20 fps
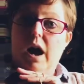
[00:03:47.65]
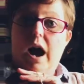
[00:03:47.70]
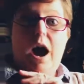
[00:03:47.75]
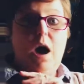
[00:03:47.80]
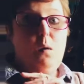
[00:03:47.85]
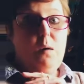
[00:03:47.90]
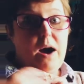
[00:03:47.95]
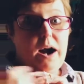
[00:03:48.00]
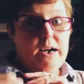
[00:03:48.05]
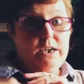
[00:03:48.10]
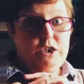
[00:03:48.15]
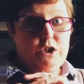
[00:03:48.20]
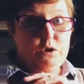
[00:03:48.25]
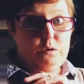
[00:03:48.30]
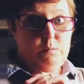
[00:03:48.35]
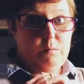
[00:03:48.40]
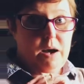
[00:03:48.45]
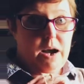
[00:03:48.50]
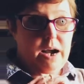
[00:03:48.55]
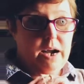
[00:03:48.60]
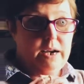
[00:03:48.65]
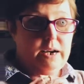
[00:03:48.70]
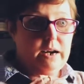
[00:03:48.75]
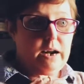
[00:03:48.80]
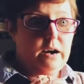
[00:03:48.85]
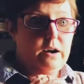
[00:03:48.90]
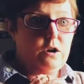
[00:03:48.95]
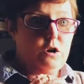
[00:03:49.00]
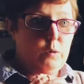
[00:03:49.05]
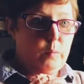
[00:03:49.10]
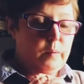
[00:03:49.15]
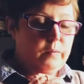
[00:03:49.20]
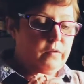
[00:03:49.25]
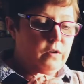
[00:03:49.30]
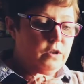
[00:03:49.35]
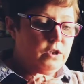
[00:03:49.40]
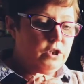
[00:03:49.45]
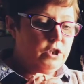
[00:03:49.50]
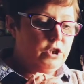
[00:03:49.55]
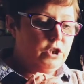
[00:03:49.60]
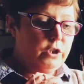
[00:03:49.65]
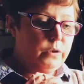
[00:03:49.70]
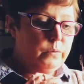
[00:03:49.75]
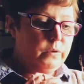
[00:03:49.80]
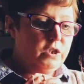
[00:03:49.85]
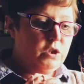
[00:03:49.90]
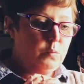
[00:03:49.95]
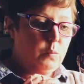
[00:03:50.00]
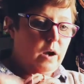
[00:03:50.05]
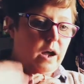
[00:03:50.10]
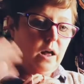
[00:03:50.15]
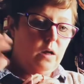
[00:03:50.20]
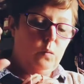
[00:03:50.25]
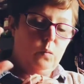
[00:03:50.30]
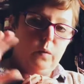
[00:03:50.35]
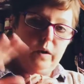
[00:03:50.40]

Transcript: how I do mine, and a couple of others do as well.